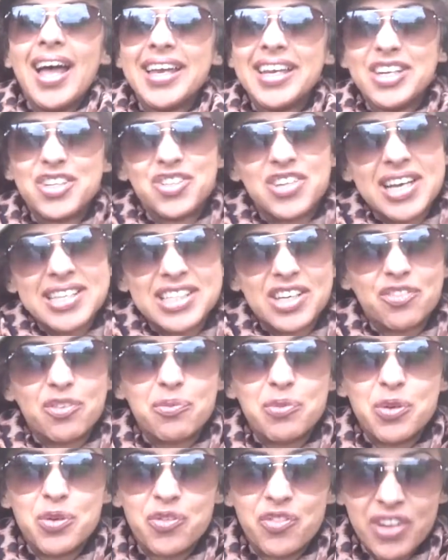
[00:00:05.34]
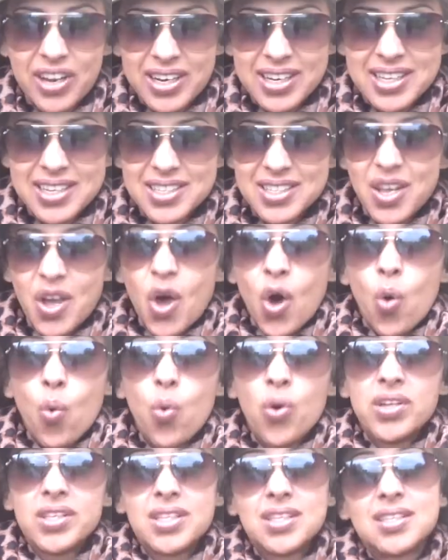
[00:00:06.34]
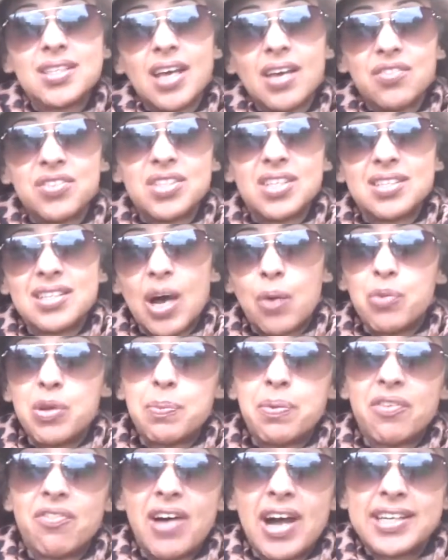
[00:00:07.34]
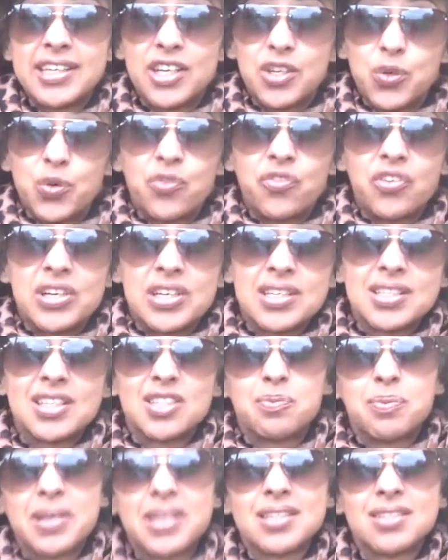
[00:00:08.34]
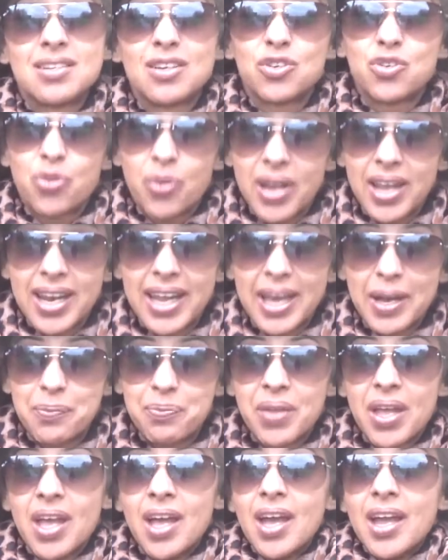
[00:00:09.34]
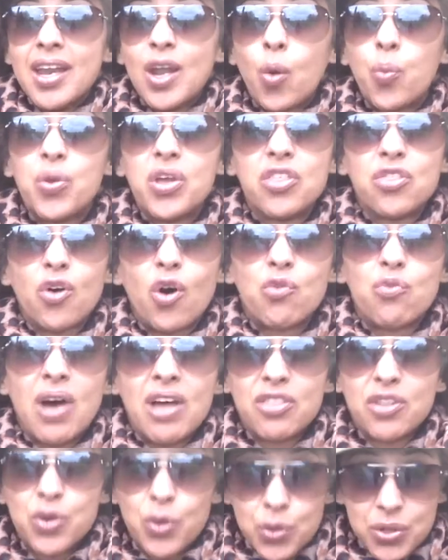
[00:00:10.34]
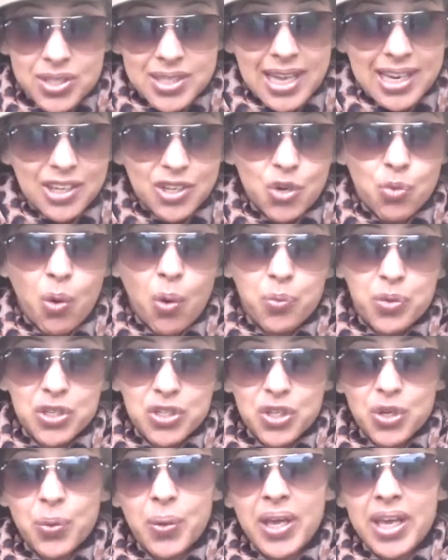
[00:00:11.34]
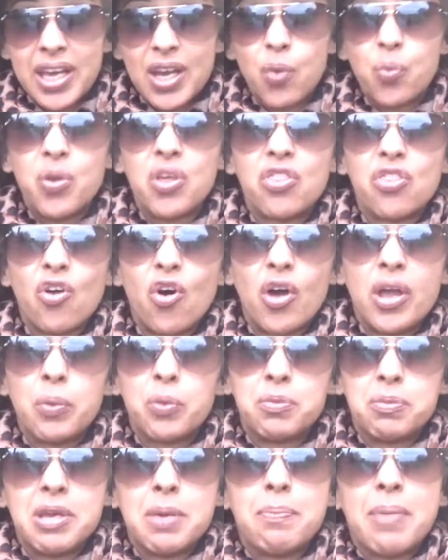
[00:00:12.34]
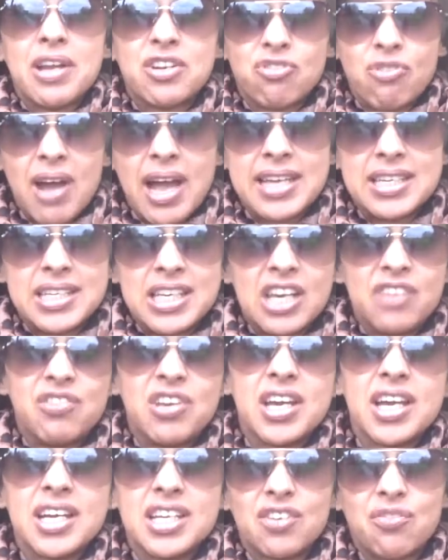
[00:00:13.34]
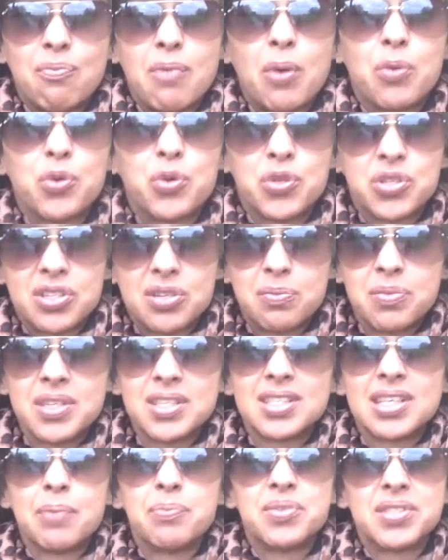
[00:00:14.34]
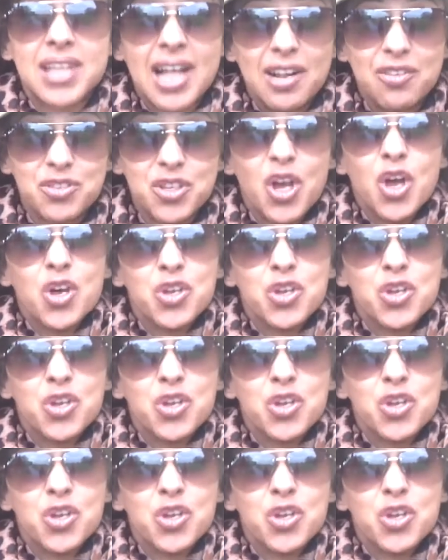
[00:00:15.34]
Hi, it's Shazia from Nur Fitness. One of the services that we provide at Nur Fitness is personal training. Now, we thought rather than us telling you what we do here, we thought it would be a better idea if you heard it from our customers themselves.